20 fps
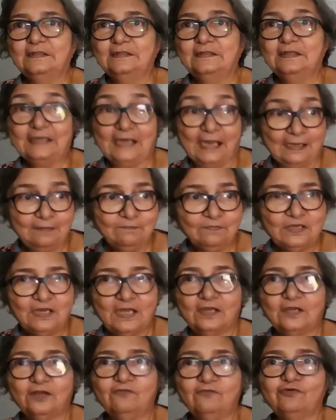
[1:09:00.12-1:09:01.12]
the time
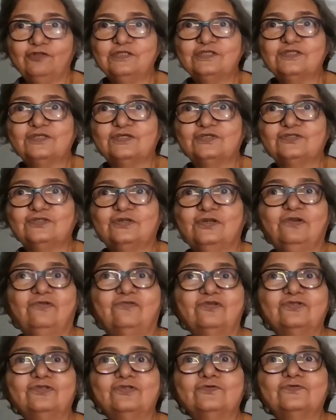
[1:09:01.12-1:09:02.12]
taken for the surgery
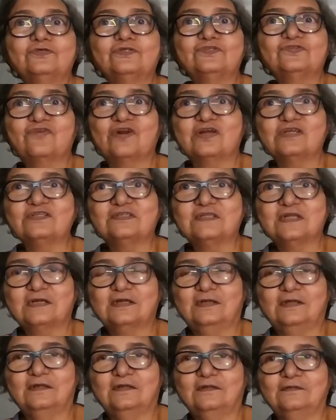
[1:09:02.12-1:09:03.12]
reduces drastically.